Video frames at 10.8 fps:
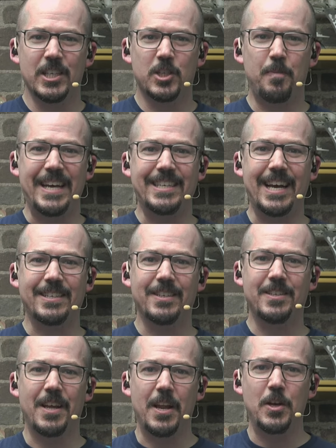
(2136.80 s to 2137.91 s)

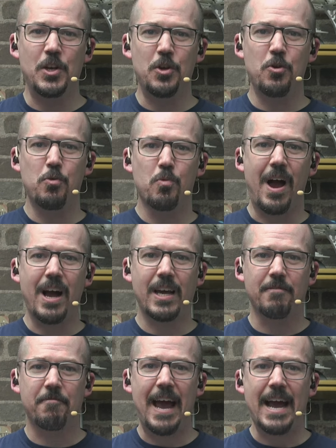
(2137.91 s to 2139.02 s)
SpaceX's new
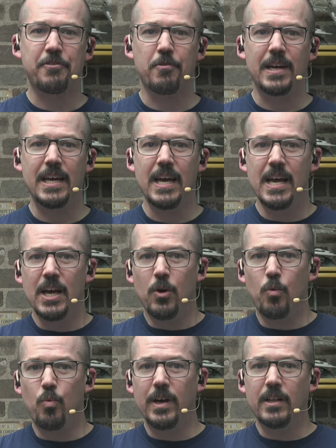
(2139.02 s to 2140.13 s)
rocket factory
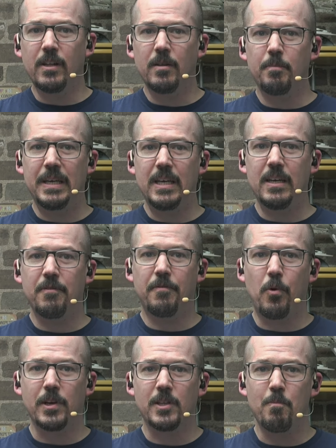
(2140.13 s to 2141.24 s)
will be
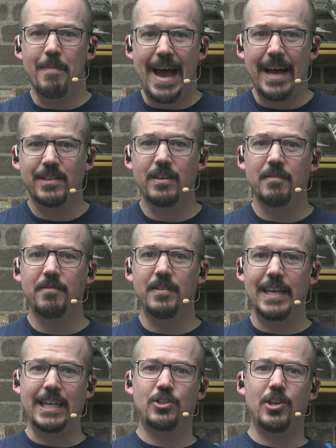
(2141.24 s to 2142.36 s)
for its massive
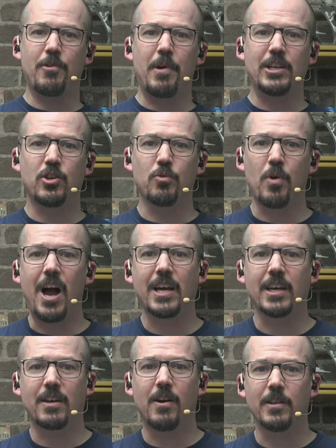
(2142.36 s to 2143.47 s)
next generation
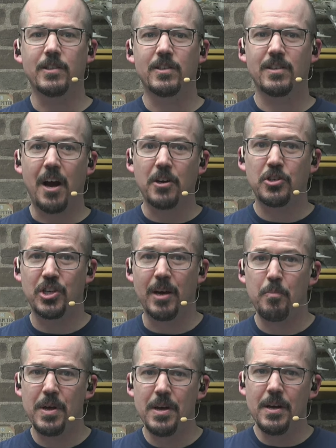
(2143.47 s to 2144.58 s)
rocket called
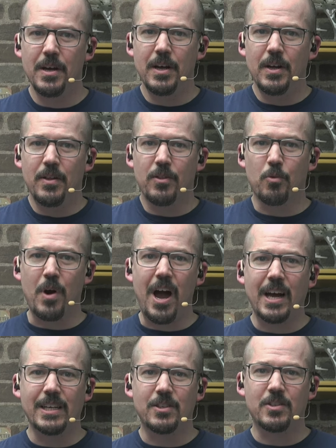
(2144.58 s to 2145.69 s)
Starship. The
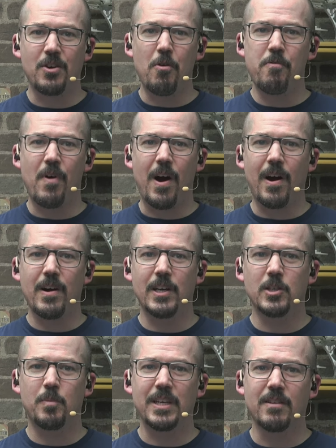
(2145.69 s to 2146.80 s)
rocket so far
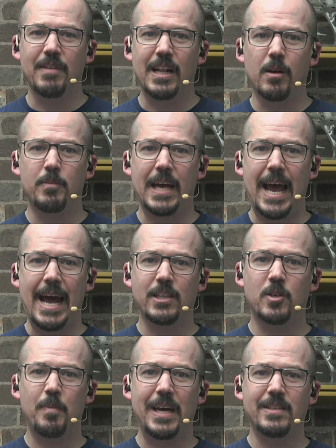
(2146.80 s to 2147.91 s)
has been developed at
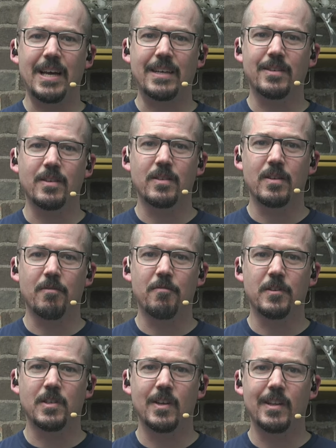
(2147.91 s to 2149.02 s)
SpaceX's
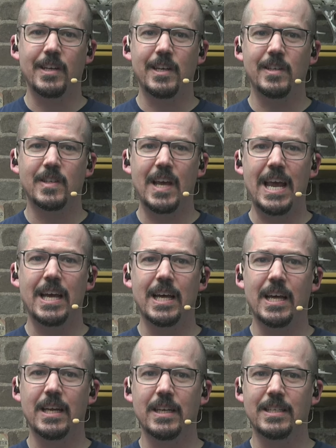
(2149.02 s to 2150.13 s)
facilities
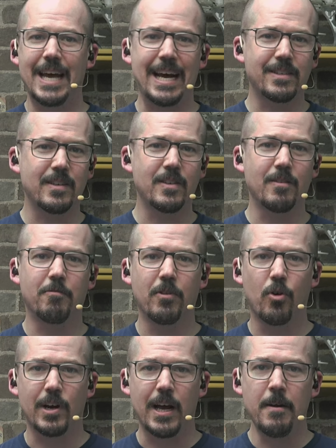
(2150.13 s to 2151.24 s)
in Texas and
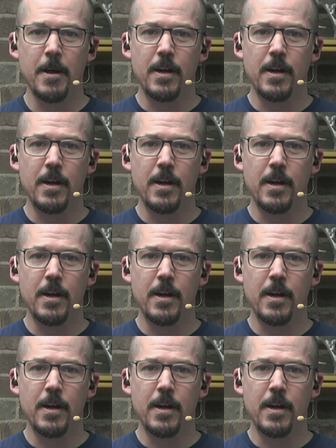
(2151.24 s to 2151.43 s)
Florida,